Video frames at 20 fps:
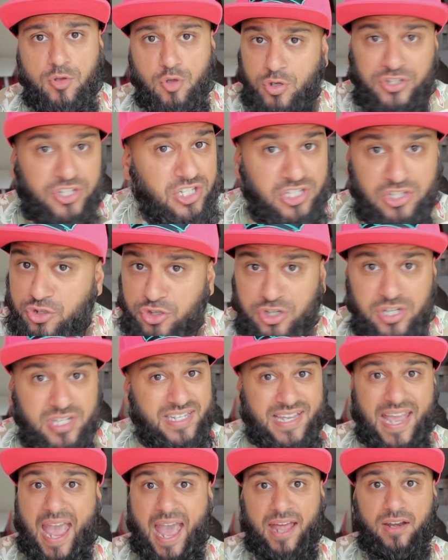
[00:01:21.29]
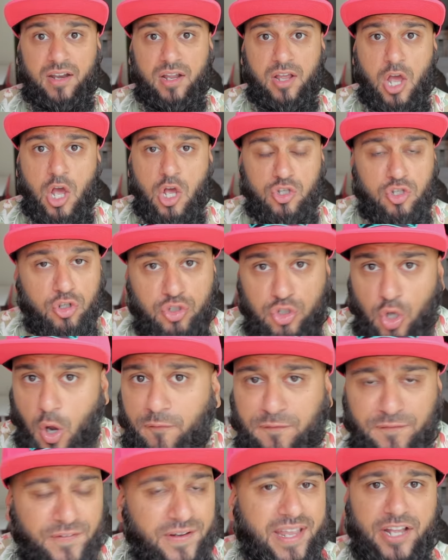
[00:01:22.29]
you just can't. So
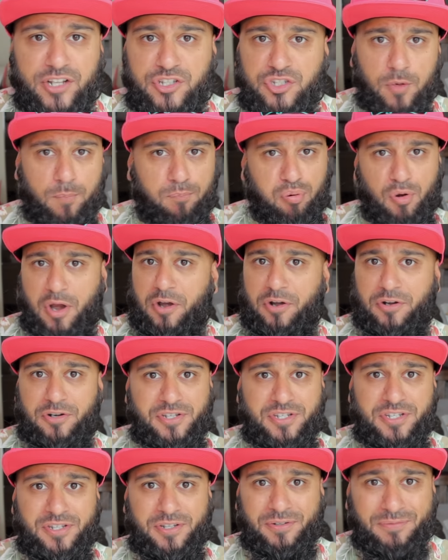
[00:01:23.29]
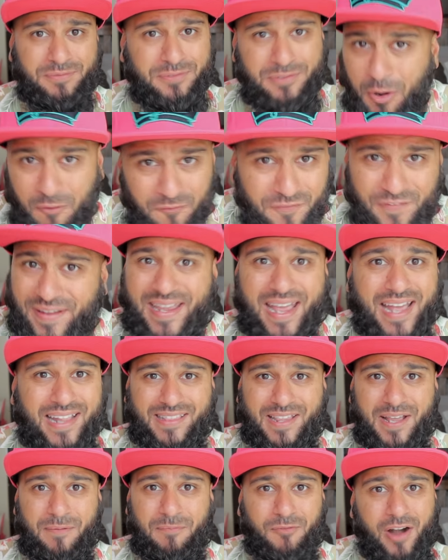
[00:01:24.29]
don't forget your prayers. Don't forget them,